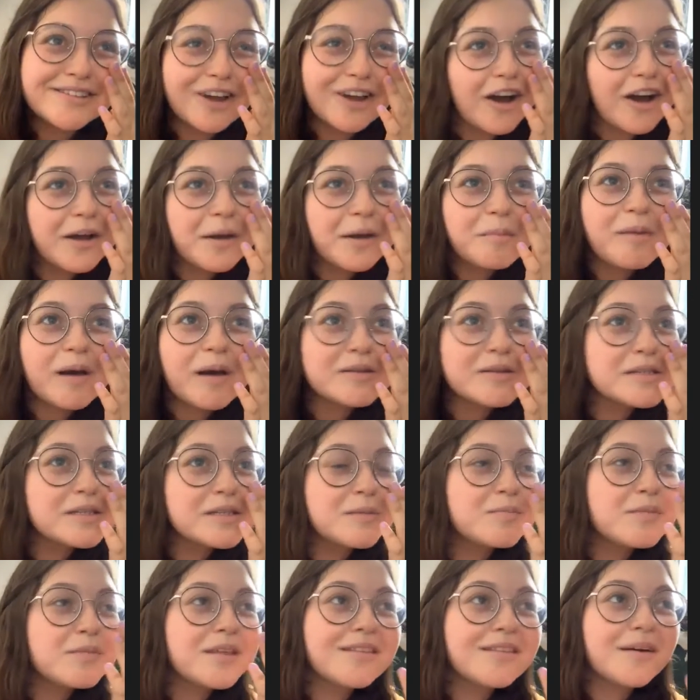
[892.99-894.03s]
talk about
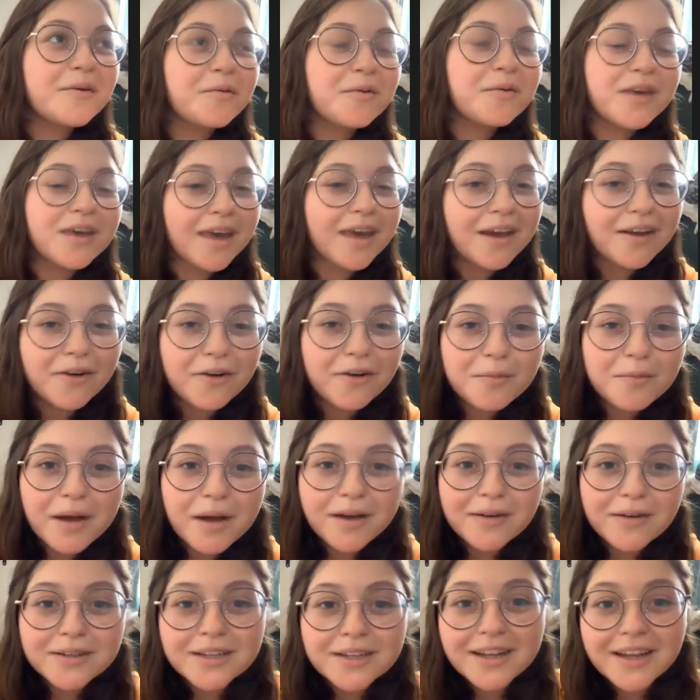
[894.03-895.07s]
something that we cared
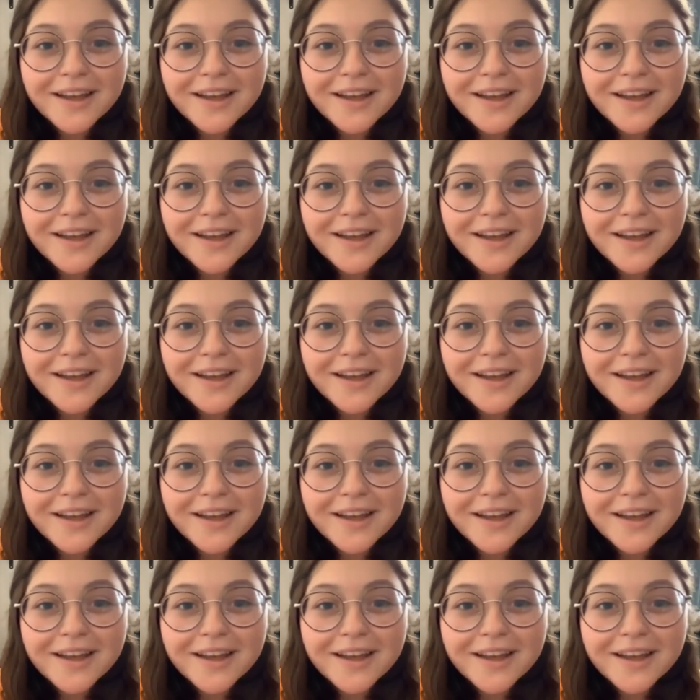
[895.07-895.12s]
about,